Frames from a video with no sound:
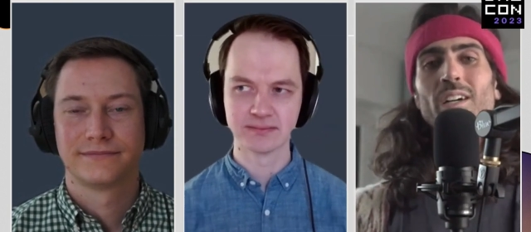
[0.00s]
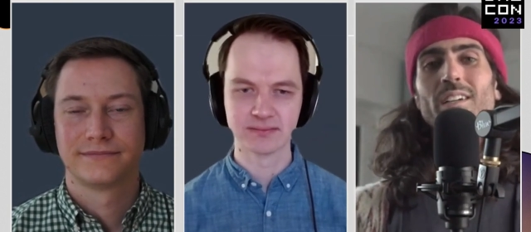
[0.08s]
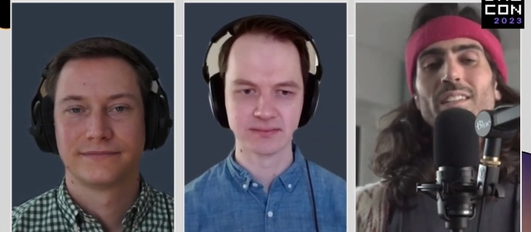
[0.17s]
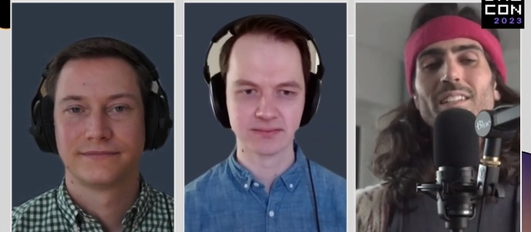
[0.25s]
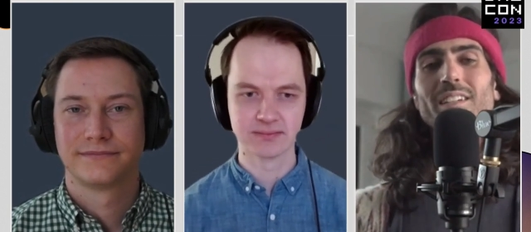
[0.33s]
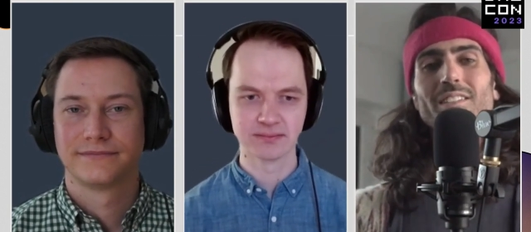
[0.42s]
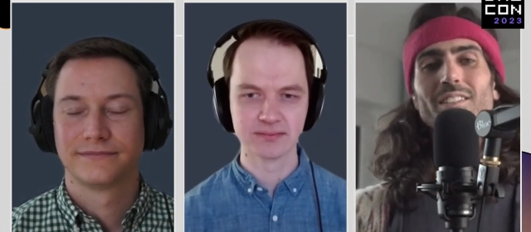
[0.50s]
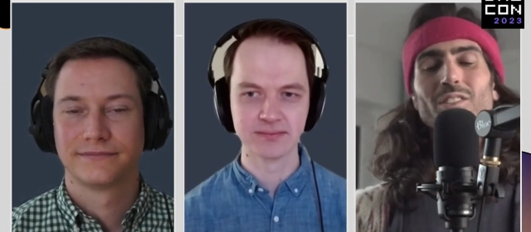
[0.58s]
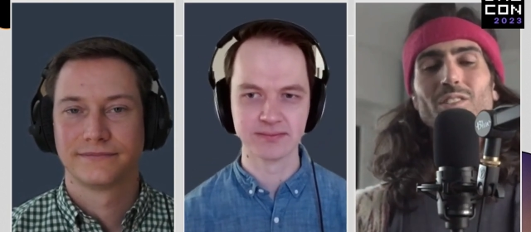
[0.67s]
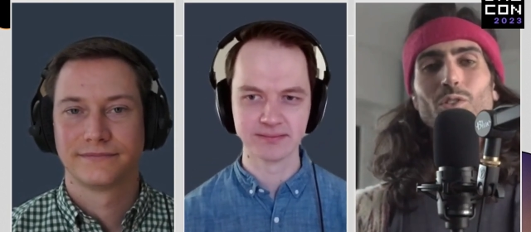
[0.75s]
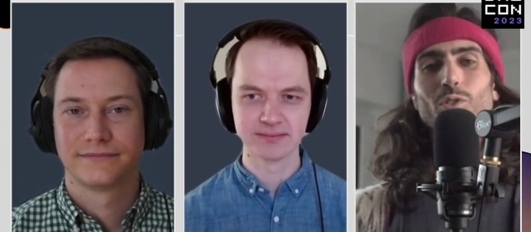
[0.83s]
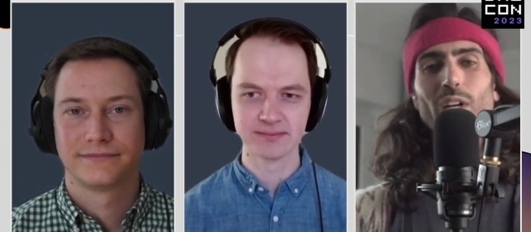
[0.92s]
Speaker 1: It's
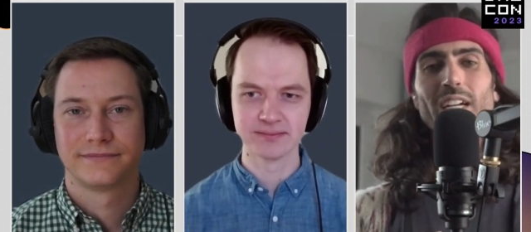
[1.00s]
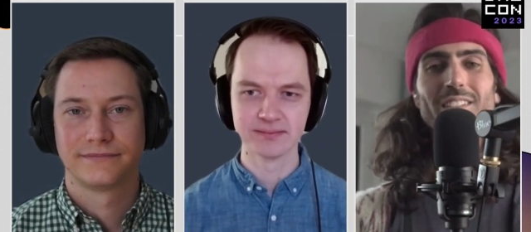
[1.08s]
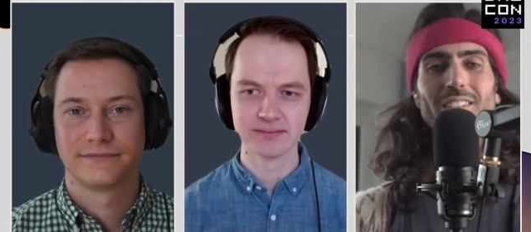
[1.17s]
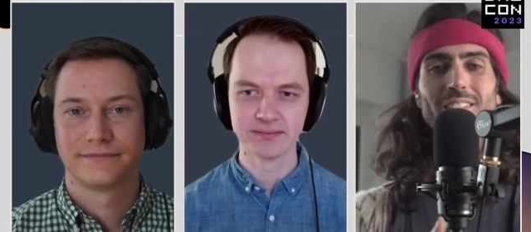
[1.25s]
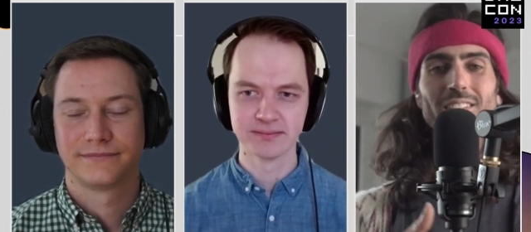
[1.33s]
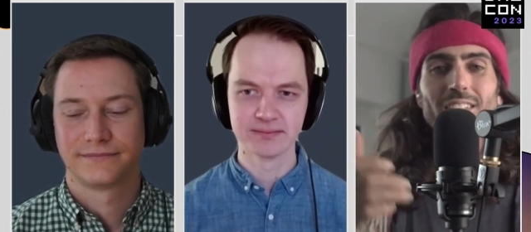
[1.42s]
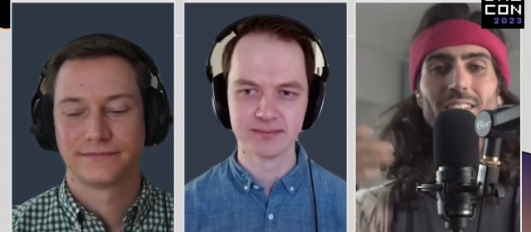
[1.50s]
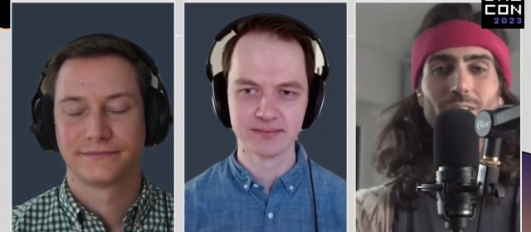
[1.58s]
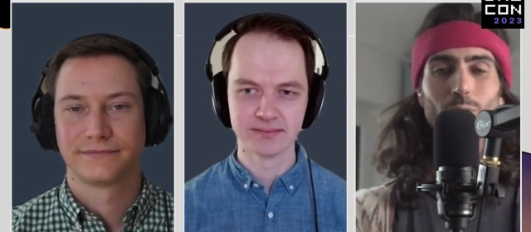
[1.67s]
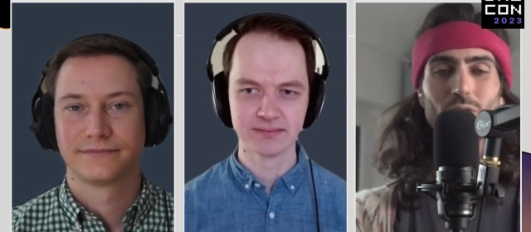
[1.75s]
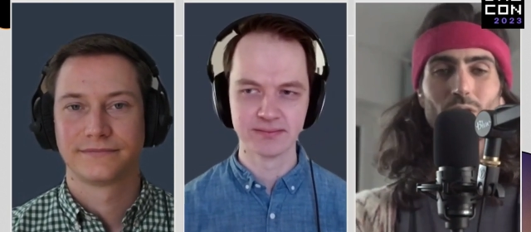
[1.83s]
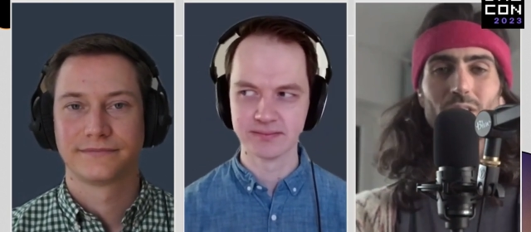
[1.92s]
great to see. There
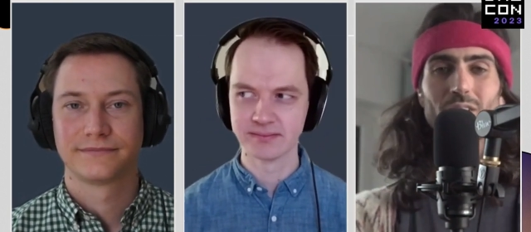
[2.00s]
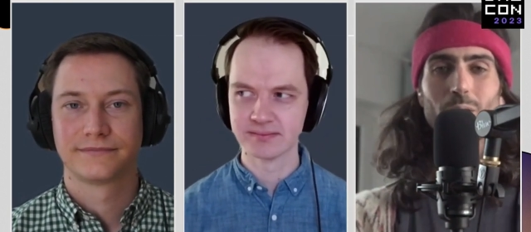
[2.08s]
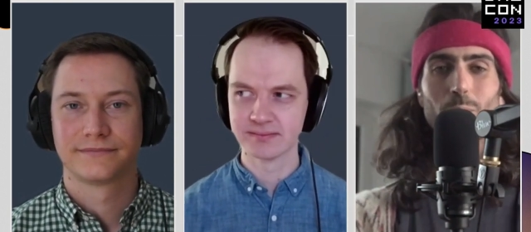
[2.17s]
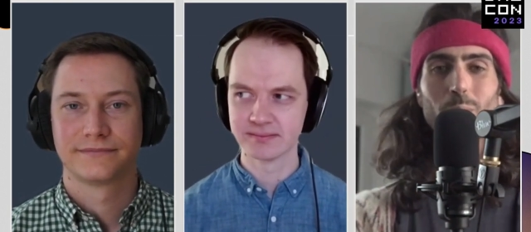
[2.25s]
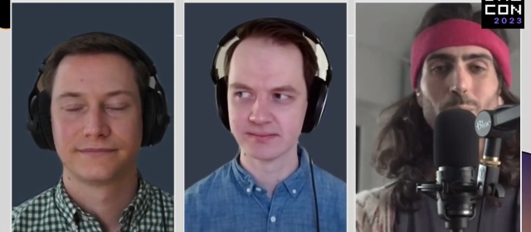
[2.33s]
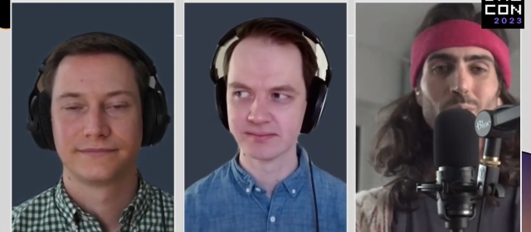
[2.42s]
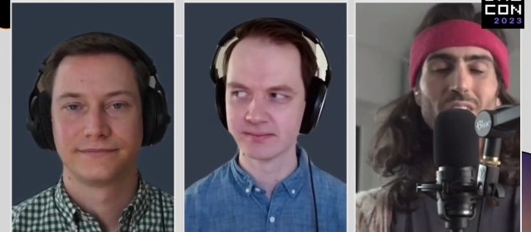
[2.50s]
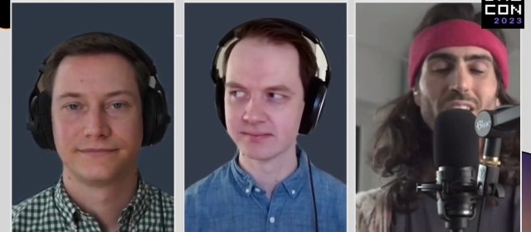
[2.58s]
was already some people saying